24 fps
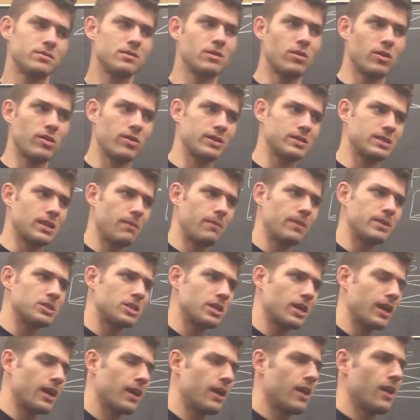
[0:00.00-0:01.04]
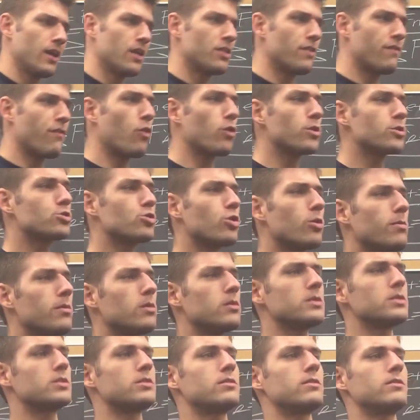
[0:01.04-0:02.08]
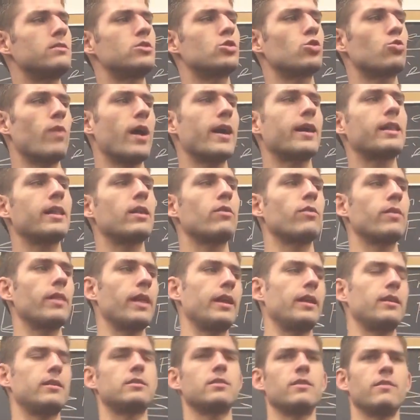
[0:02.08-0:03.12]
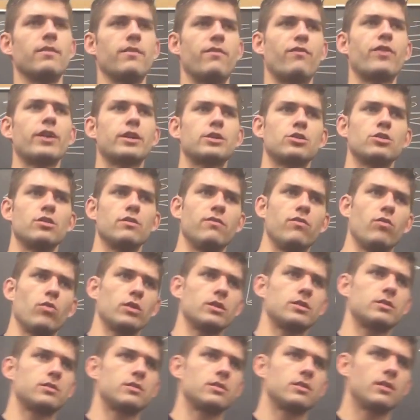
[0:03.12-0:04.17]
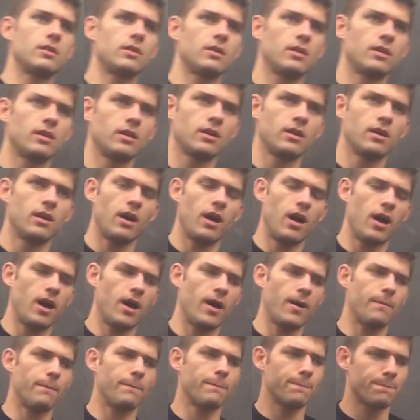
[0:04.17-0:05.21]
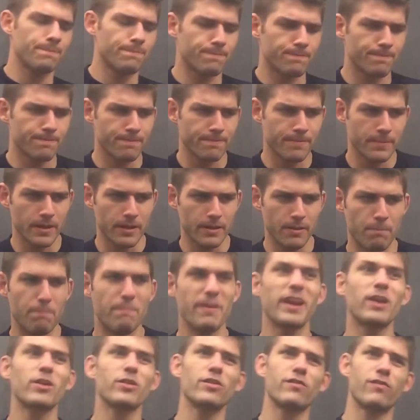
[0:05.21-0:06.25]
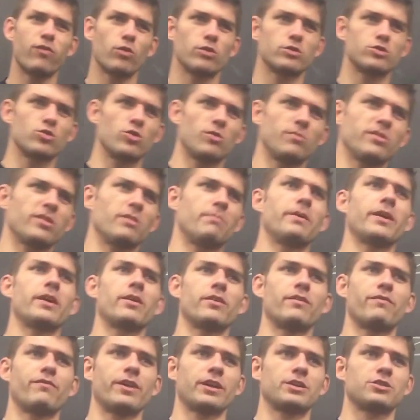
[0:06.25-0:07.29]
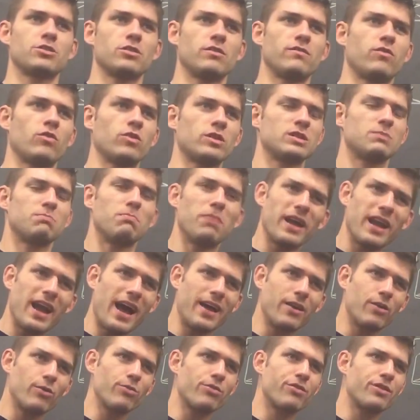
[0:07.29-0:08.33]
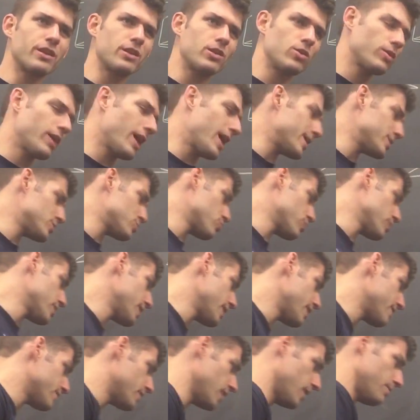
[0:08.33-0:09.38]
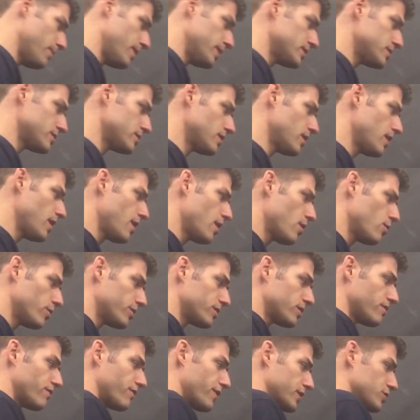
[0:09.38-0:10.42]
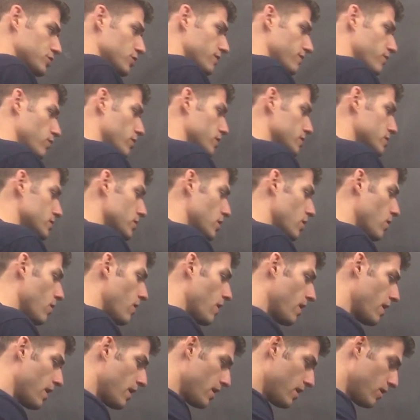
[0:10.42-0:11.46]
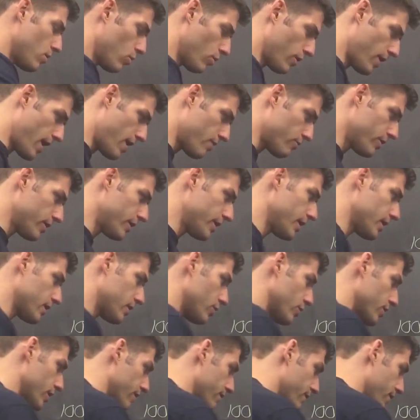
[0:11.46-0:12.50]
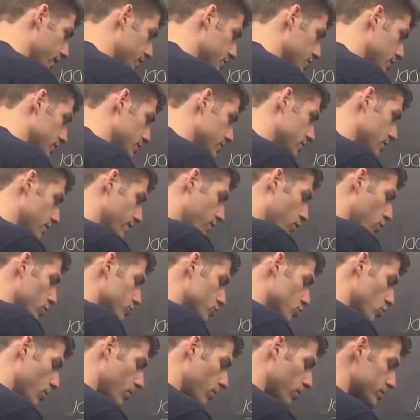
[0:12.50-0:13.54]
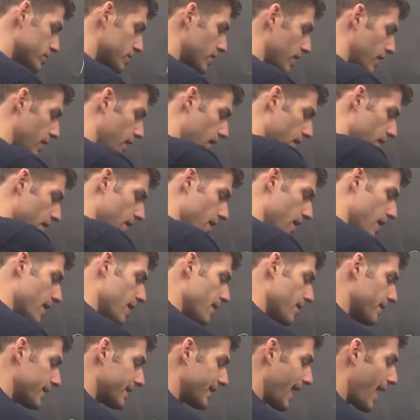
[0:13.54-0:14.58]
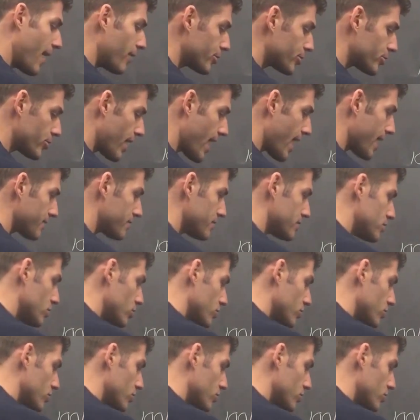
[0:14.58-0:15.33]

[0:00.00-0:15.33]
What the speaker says: it's the only reason I'm mentioning it, the force normal is directly related to the frictional force. The bigger the force normal, the bigger the frictional force. But I don't think you guys really have done much with the frictional force, so we're not really including friction. So force normal is going to counteract the